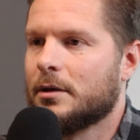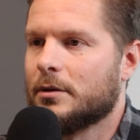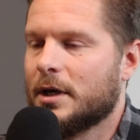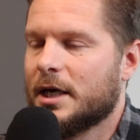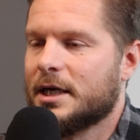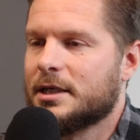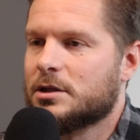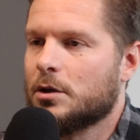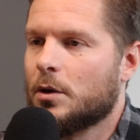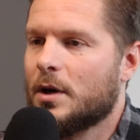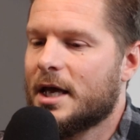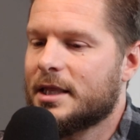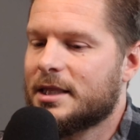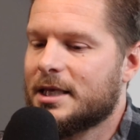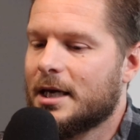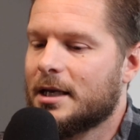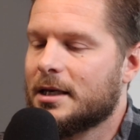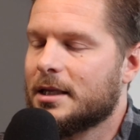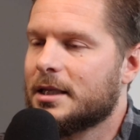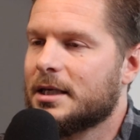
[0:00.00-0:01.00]
Right? So at
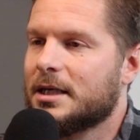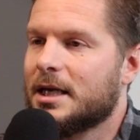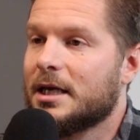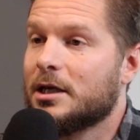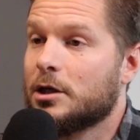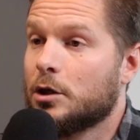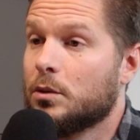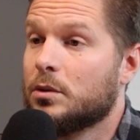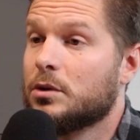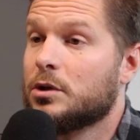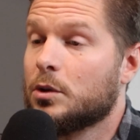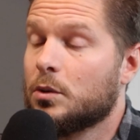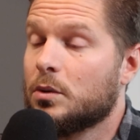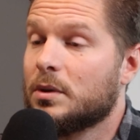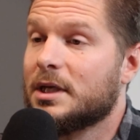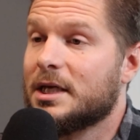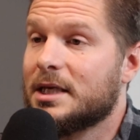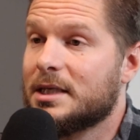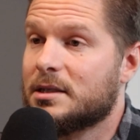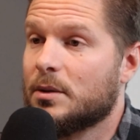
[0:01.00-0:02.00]
the end of the day, you do
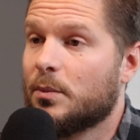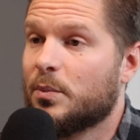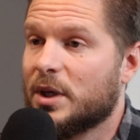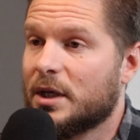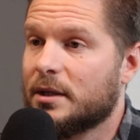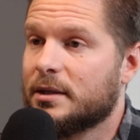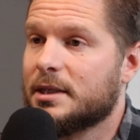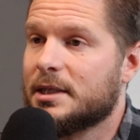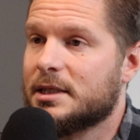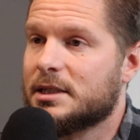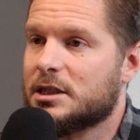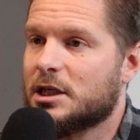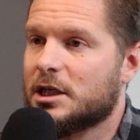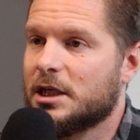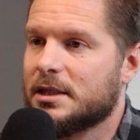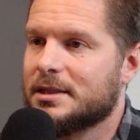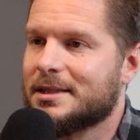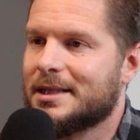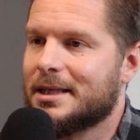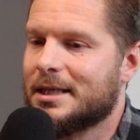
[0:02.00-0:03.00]
need to build these
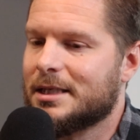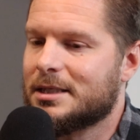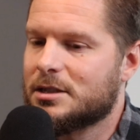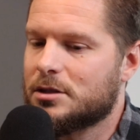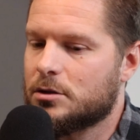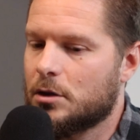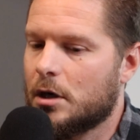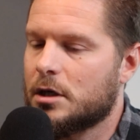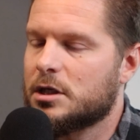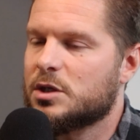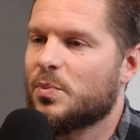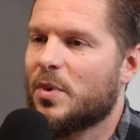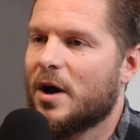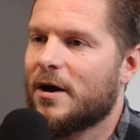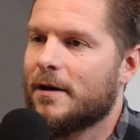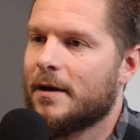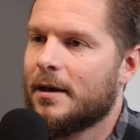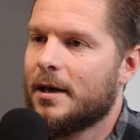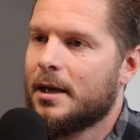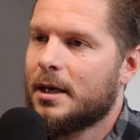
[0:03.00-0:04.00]
skills, and it starts
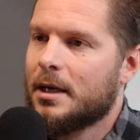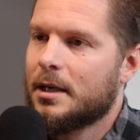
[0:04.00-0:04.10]
by